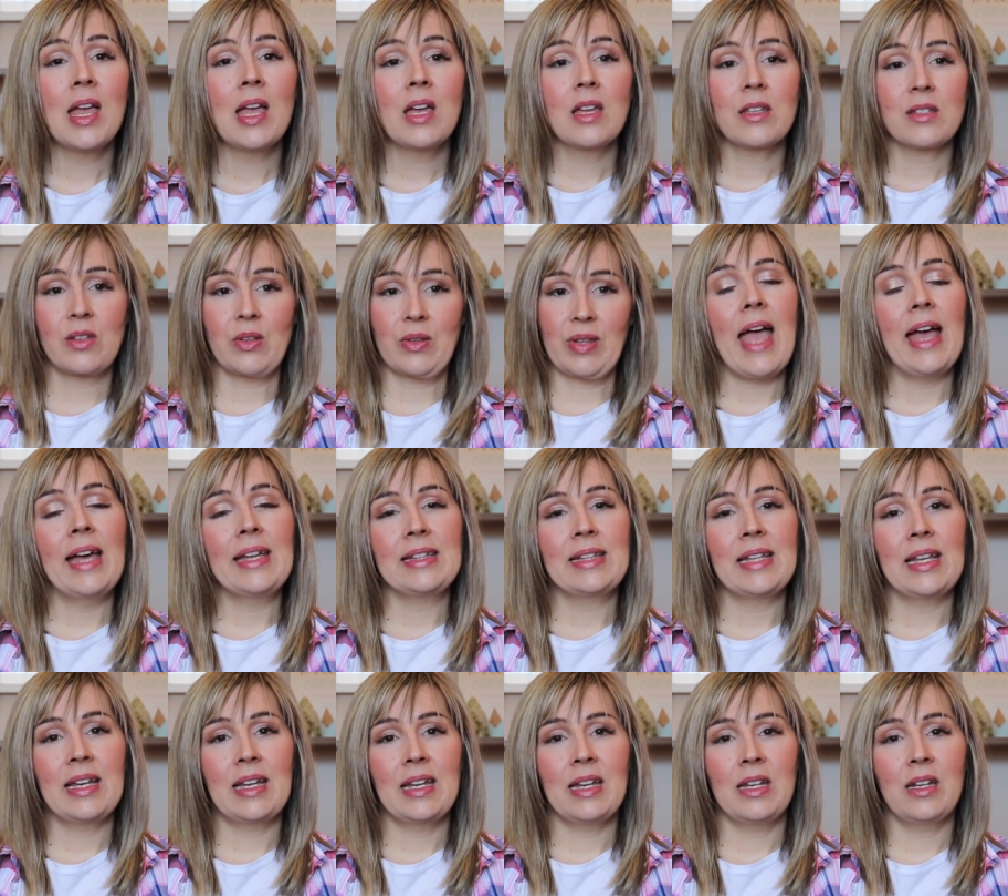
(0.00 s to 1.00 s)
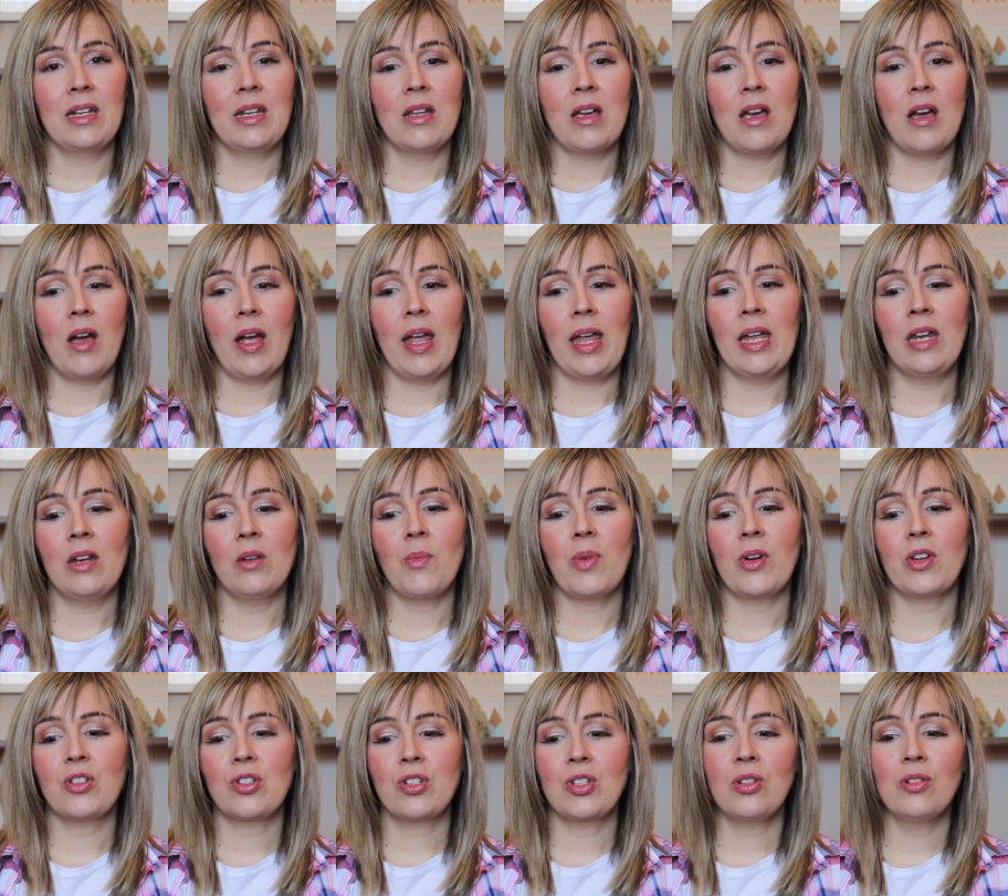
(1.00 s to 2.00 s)
so that and then in
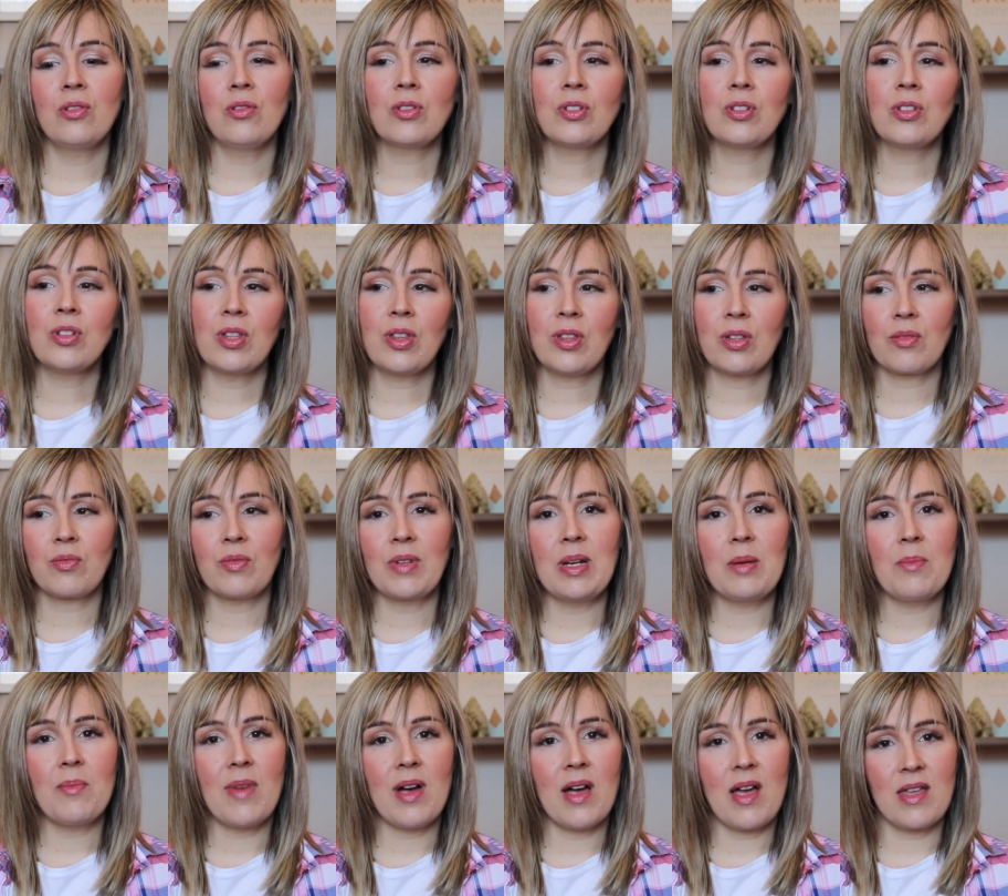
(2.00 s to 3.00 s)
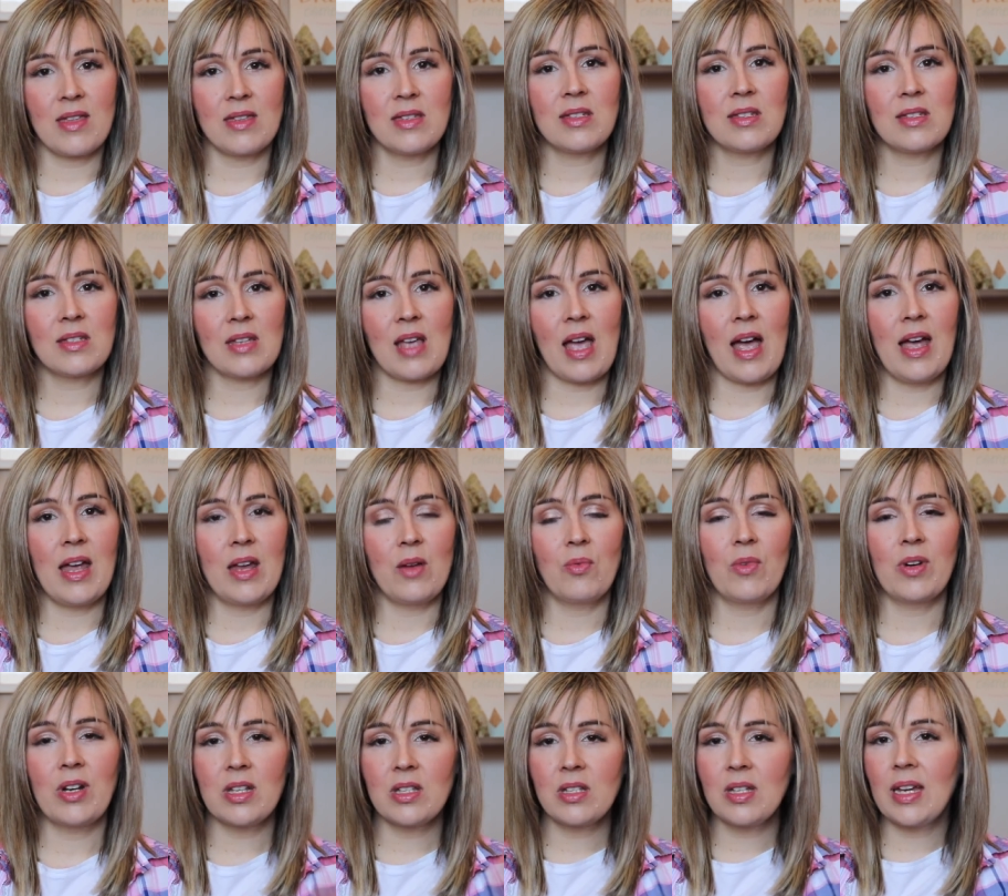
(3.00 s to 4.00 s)
about two to three months i
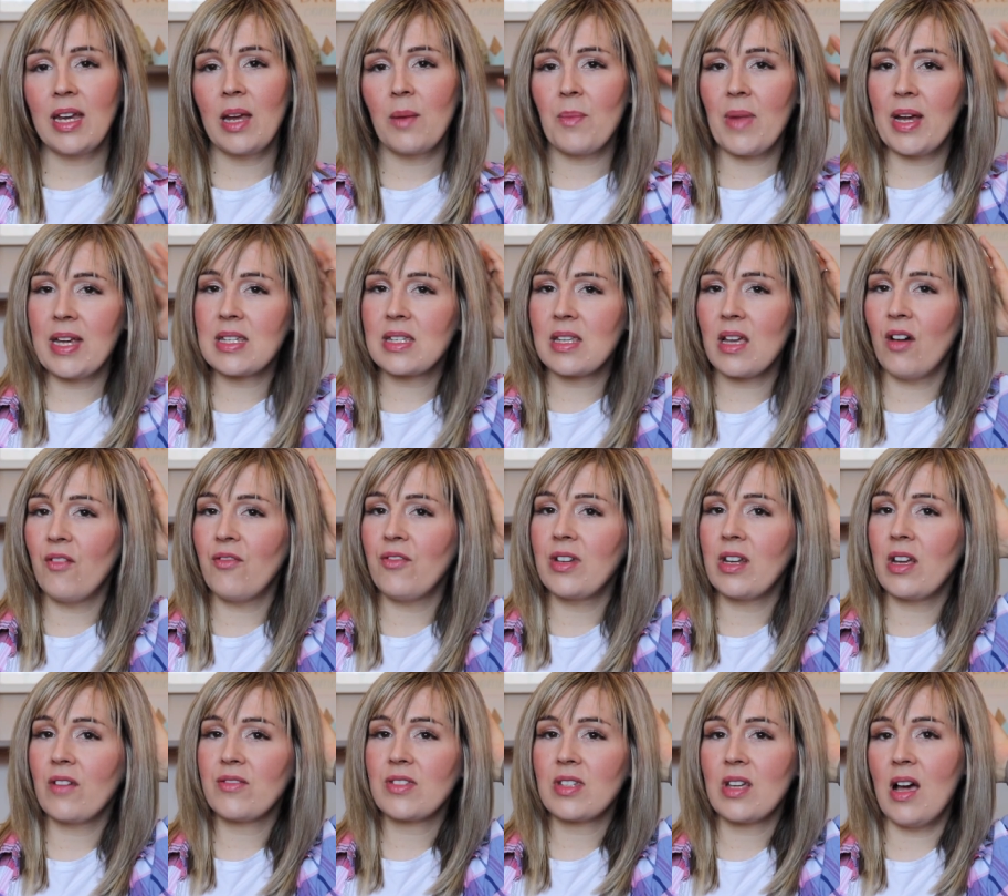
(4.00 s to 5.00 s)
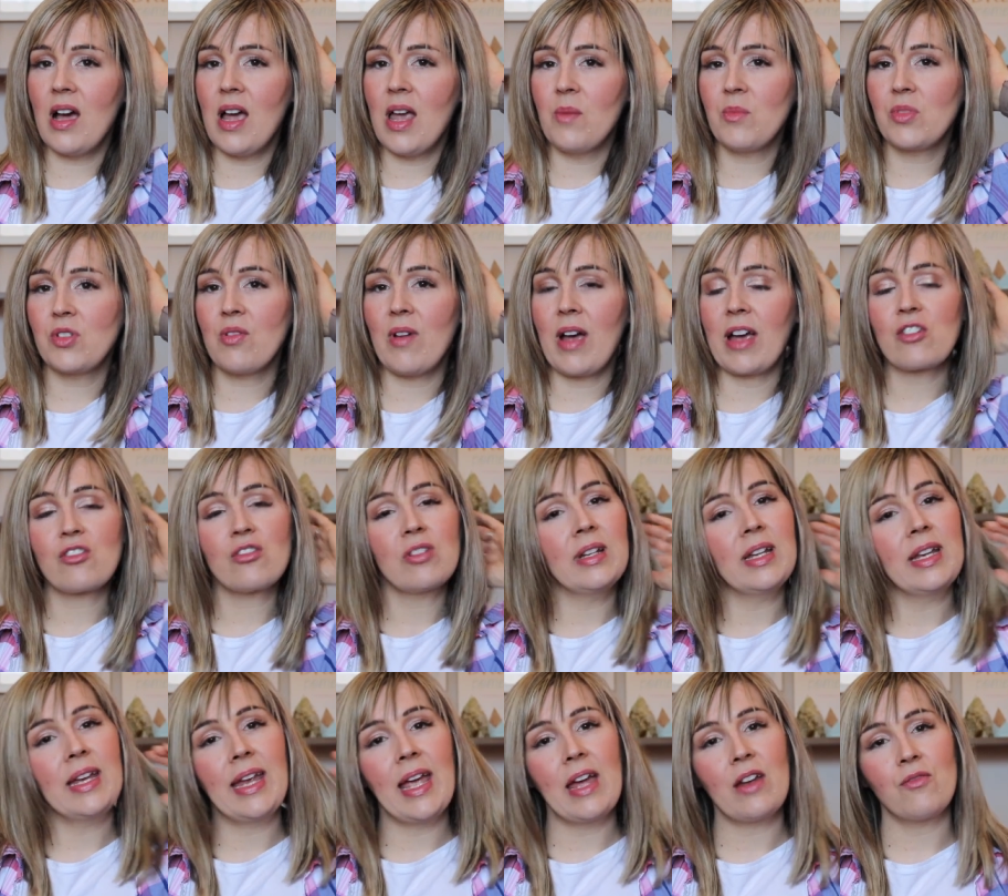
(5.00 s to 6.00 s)
wanted to give myself enough time to
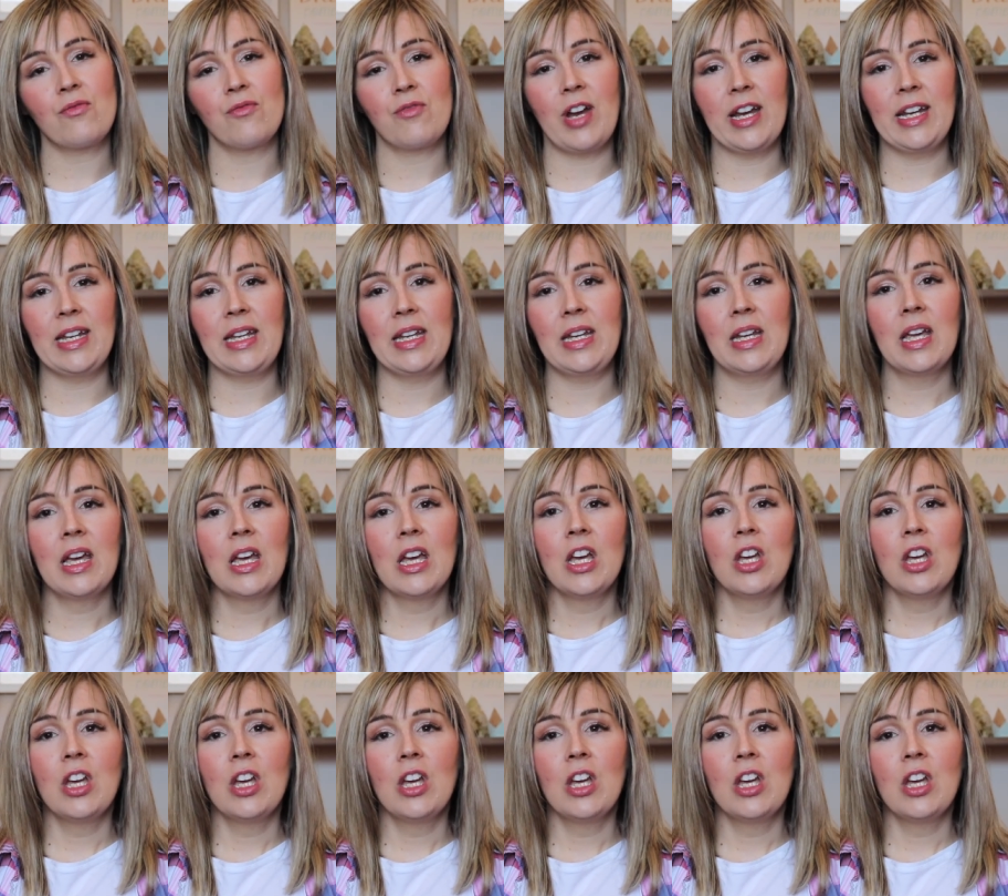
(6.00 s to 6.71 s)
actually get ready